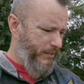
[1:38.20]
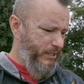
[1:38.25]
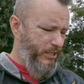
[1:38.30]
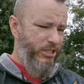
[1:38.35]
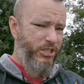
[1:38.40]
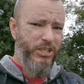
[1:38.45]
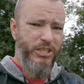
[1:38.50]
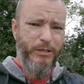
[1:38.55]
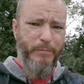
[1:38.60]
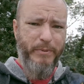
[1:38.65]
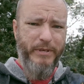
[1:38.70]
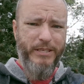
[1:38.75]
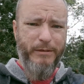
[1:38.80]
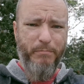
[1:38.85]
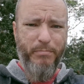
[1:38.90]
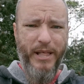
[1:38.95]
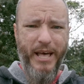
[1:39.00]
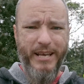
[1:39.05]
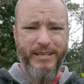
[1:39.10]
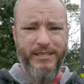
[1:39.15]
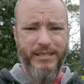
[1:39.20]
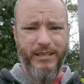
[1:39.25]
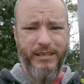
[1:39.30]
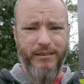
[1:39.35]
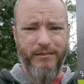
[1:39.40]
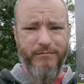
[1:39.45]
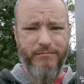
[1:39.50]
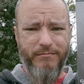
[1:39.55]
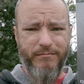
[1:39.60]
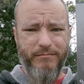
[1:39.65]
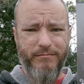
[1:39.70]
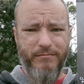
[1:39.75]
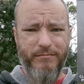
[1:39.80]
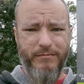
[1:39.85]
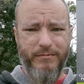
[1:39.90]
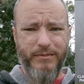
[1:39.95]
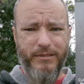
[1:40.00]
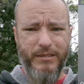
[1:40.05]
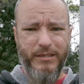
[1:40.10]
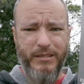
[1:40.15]
It's just a piece of plastic
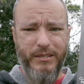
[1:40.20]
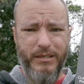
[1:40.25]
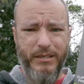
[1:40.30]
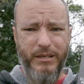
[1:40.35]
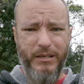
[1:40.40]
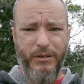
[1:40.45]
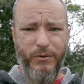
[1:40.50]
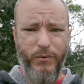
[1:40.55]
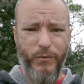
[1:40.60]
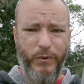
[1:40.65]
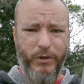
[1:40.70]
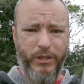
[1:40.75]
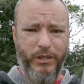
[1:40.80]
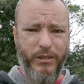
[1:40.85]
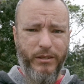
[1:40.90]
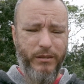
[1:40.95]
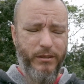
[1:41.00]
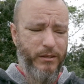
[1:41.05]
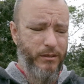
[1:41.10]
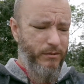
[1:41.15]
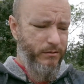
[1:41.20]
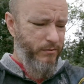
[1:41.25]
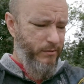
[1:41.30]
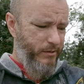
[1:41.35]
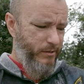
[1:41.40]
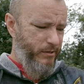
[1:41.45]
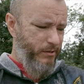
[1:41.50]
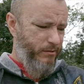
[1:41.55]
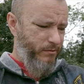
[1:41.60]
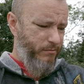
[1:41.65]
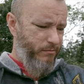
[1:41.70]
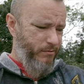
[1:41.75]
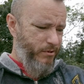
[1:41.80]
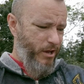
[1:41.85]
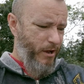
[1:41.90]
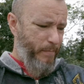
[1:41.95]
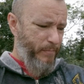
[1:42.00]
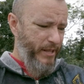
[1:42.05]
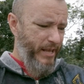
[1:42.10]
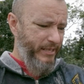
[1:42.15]
with
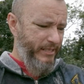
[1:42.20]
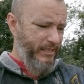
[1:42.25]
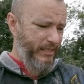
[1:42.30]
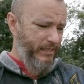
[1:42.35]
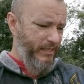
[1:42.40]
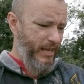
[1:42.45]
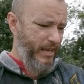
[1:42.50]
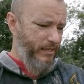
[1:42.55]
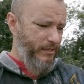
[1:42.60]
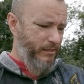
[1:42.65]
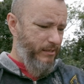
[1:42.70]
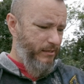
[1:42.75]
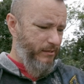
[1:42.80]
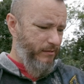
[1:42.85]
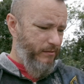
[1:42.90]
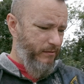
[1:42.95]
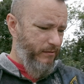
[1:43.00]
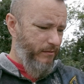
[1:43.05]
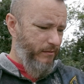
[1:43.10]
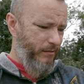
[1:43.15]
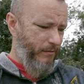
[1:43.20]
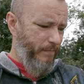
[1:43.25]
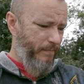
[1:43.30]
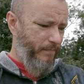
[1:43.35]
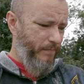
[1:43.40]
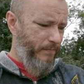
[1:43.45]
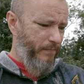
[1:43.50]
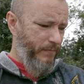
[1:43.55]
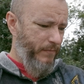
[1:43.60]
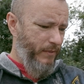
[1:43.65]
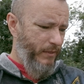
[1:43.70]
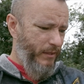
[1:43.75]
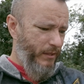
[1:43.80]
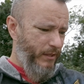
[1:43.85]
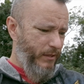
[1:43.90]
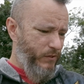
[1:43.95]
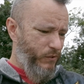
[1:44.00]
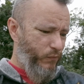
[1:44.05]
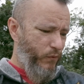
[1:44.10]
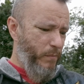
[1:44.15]
a plastic lens.
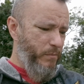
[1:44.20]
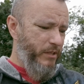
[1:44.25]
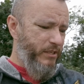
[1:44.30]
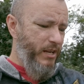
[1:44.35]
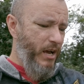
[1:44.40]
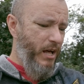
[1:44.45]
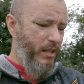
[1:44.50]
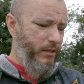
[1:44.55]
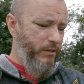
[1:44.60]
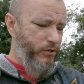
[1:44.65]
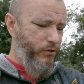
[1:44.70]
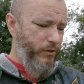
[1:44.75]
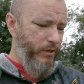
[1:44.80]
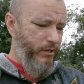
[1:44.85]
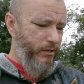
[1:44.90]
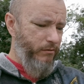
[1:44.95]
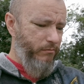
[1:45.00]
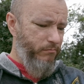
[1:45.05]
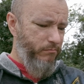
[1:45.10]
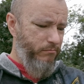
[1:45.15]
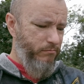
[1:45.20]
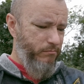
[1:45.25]
It's from the Dollar Tree.